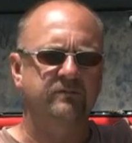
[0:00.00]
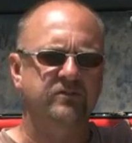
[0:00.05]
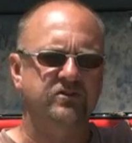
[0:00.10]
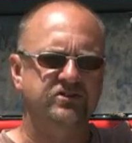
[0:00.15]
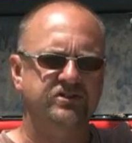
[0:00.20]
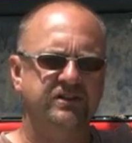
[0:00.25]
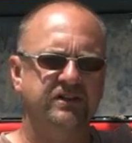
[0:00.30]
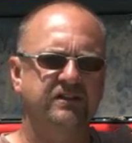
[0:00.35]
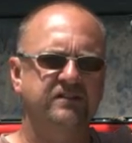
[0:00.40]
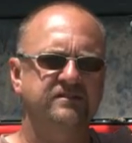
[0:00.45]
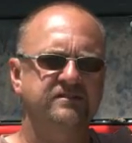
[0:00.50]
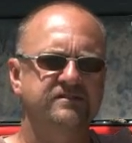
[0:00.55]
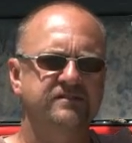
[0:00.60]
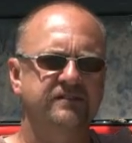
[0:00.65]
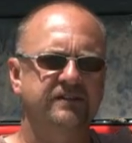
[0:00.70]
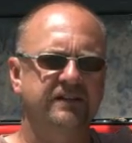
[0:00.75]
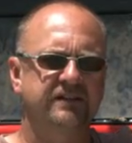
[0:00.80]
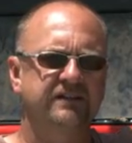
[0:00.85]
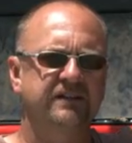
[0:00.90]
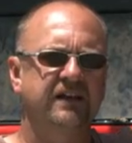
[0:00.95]
machines
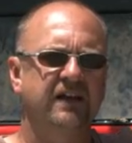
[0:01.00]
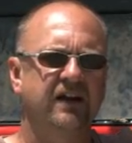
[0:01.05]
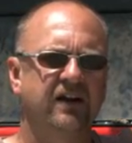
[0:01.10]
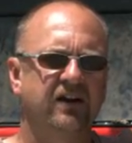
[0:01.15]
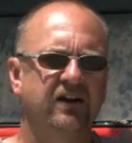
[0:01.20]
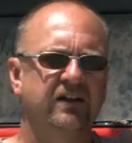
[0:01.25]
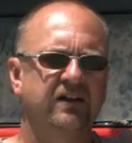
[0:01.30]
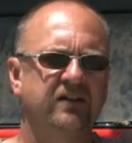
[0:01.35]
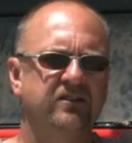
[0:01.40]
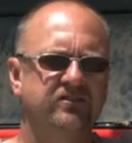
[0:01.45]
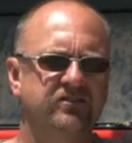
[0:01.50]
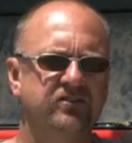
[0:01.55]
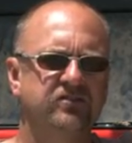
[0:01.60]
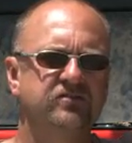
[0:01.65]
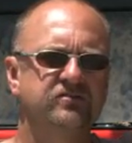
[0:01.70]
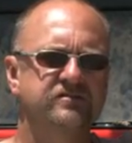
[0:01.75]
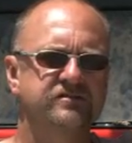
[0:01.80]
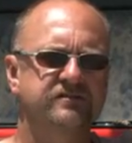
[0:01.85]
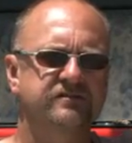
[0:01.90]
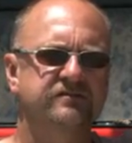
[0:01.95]
in the area,
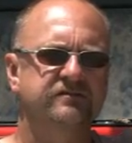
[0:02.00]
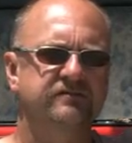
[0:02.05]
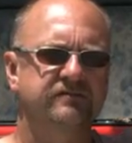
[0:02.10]
used